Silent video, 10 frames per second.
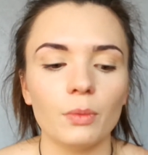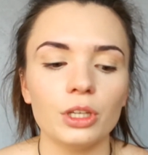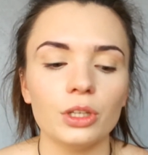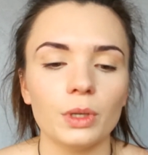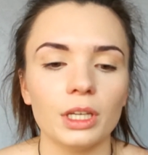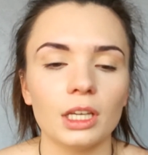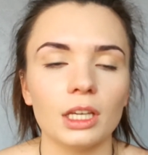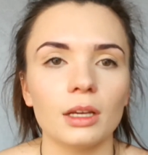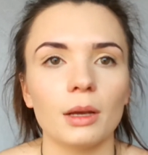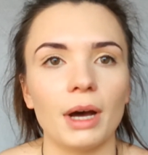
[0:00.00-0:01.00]
When you're
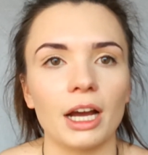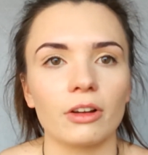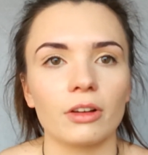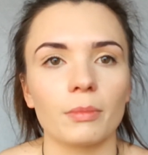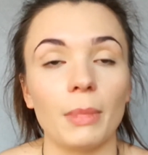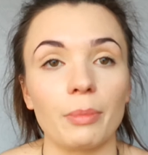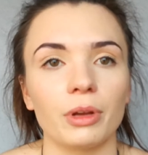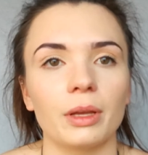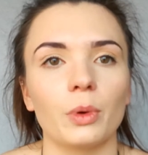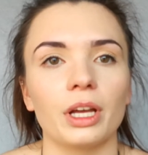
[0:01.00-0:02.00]
doing
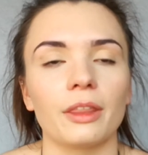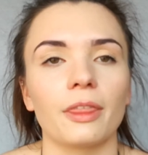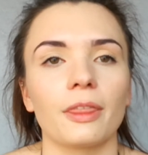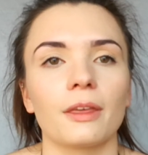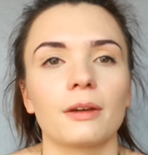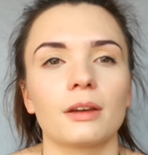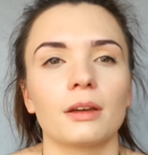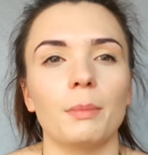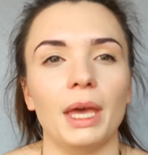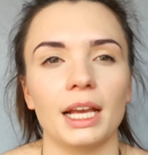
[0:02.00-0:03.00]
mapping with
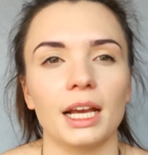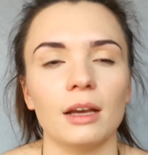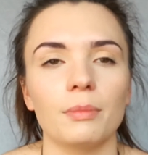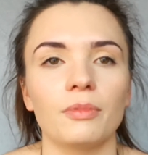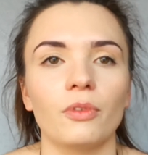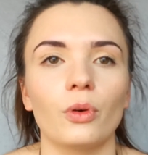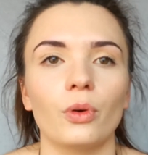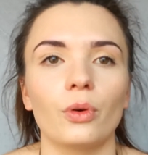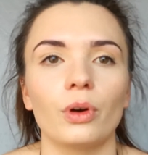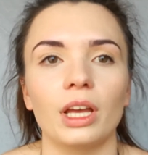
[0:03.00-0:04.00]
makeup
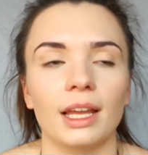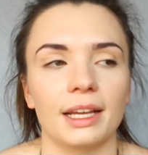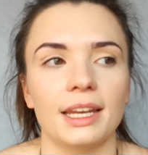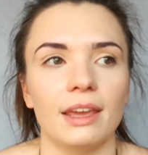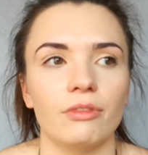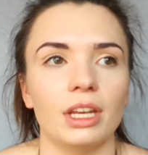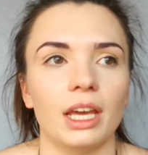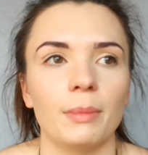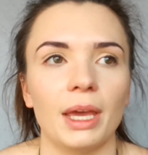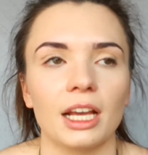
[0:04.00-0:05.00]
or like an
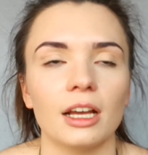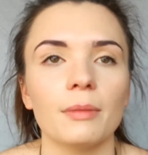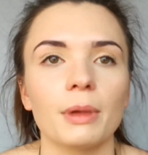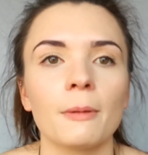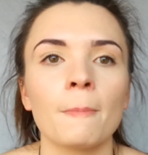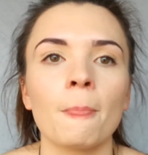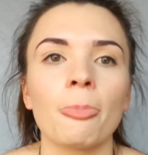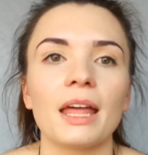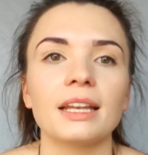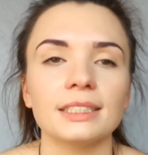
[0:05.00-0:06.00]
everyday makeup,
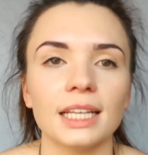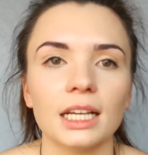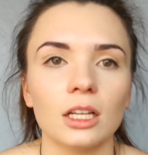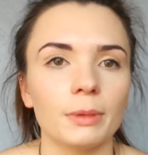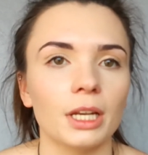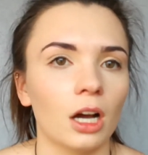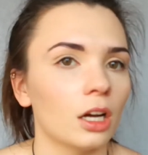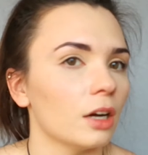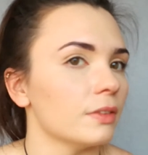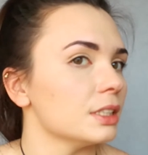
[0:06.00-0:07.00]
it does take a little bit
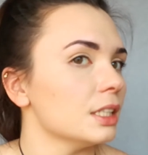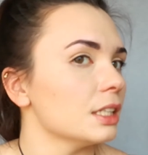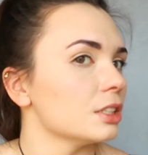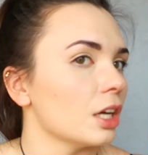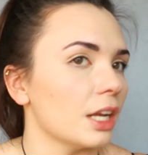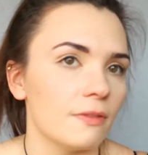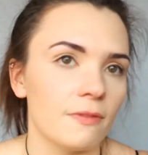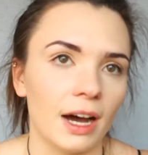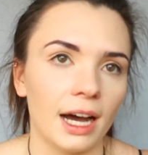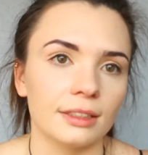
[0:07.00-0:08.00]
longer. Obviously, it's not
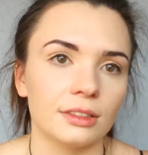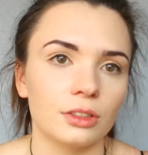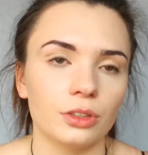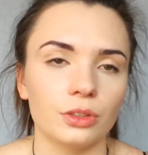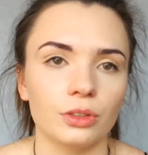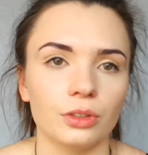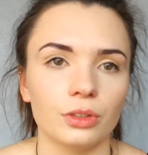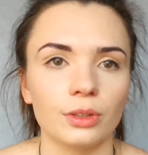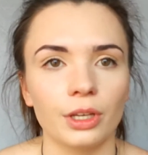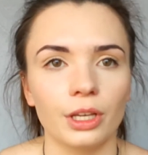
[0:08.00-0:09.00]
advised to
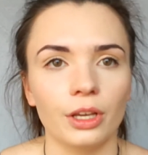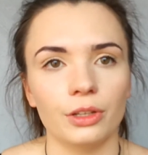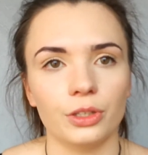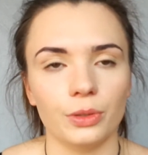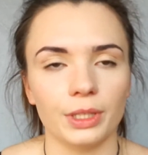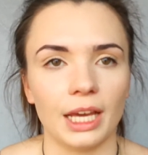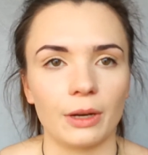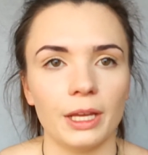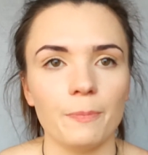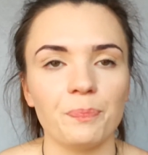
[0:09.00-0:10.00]
do it
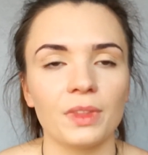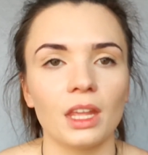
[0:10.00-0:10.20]
that way.